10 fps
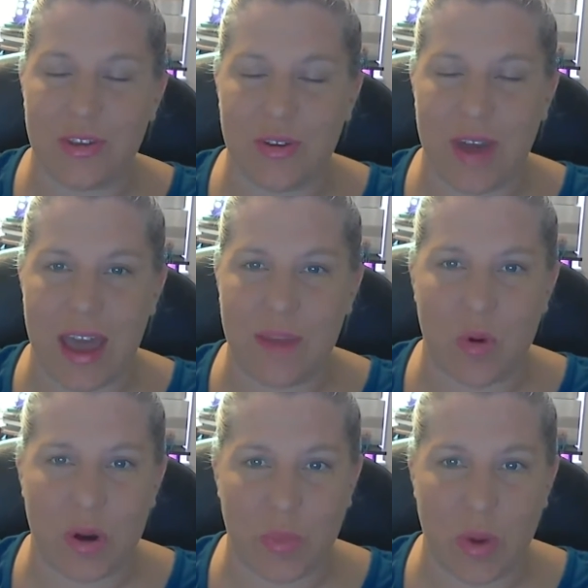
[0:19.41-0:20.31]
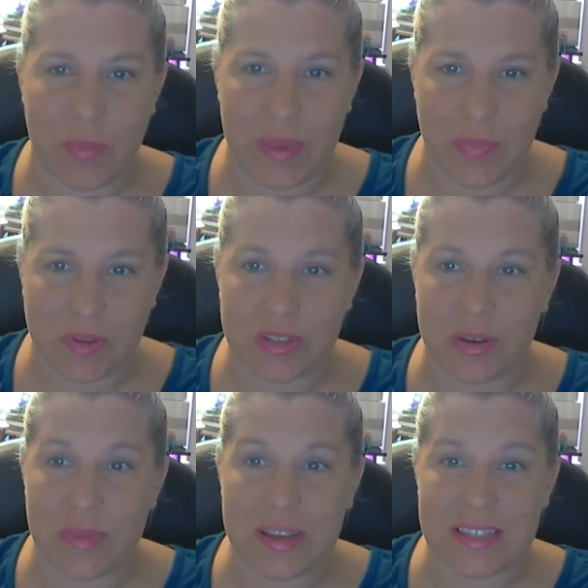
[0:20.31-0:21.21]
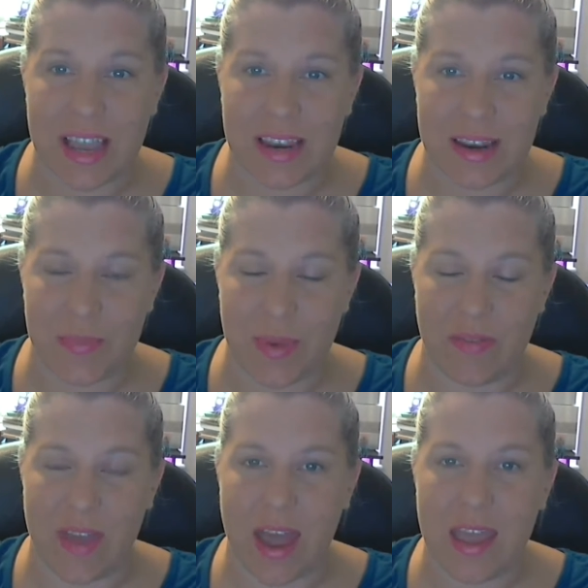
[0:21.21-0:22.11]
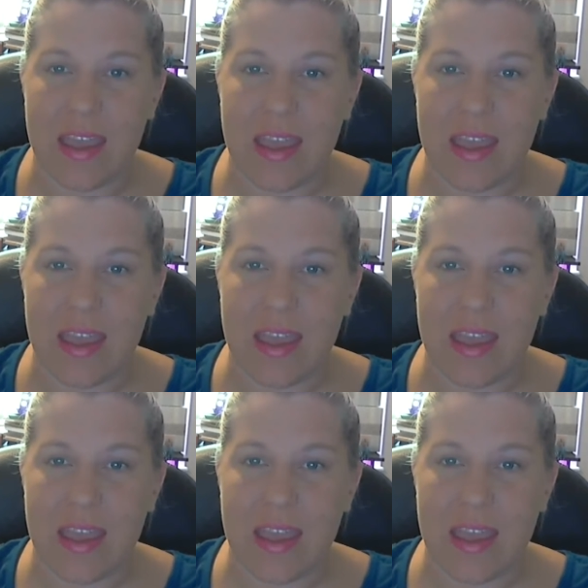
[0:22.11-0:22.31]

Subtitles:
you add more and more people, so I'm excited about that.